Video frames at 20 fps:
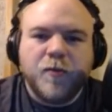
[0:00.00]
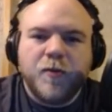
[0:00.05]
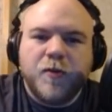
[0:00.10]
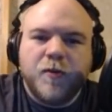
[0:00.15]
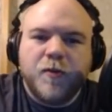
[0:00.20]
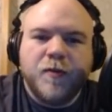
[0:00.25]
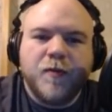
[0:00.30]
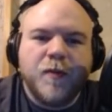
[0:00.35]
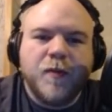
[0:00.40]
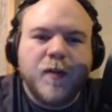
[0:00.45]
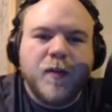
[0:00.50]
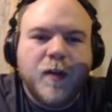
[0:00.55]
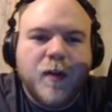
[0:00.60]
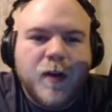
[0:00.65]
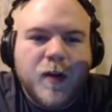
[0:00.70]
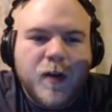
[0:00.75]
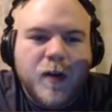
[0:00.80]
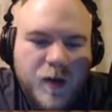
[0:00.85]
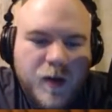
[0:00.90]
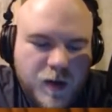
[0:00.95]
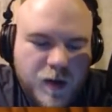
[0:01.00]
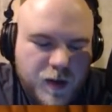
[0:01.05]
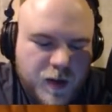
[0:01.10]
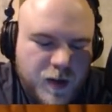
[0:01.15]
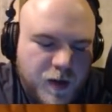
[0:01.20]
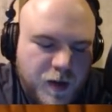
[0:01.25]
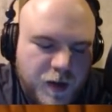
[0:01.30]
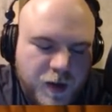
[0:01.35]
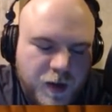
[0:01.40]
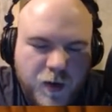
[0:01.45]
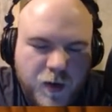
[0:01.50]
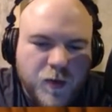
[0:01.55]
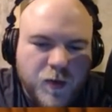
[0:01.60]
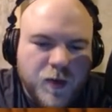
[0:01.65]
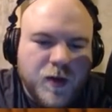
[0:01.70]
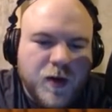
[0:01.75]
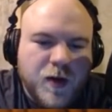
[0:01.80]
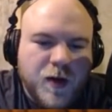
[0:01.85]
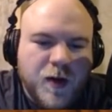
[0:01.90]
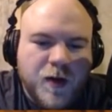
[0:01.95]
move. And they already know
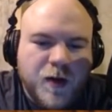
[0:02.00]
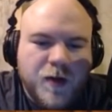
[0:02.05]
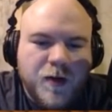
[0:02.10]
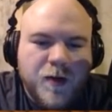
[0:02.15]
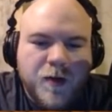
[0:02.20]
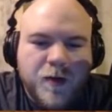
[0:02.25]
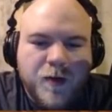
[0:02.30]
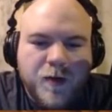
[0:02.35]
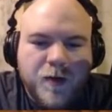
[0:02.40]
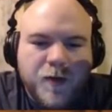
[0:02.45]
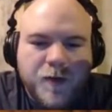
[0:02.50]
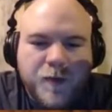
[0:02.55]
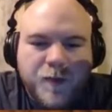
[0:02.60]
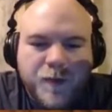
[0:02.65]
what they're gonna do.